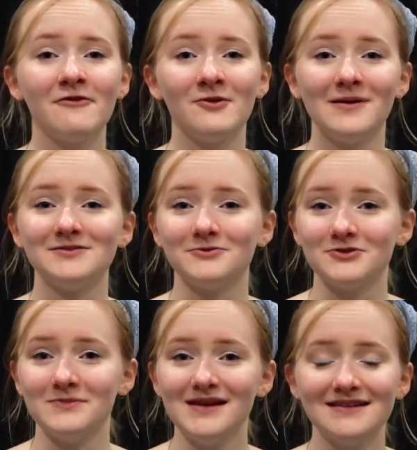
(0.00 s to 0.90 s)
Follow my
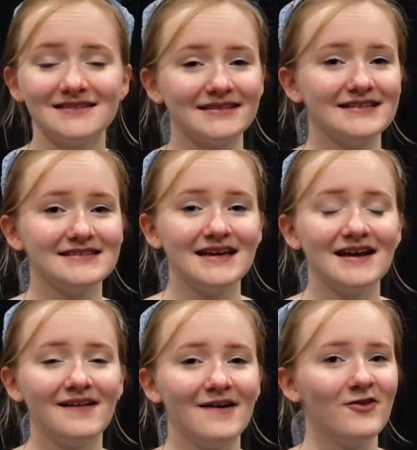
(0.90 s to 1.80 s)
social medias. Like I said,
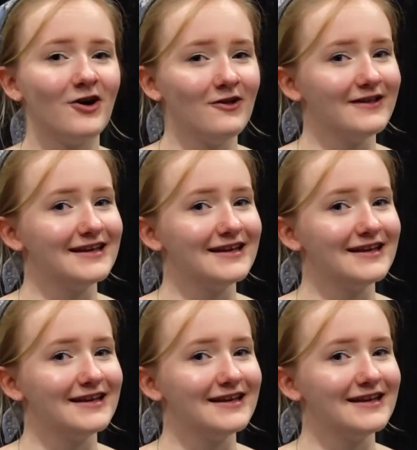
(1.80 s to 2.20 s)
I'll have it all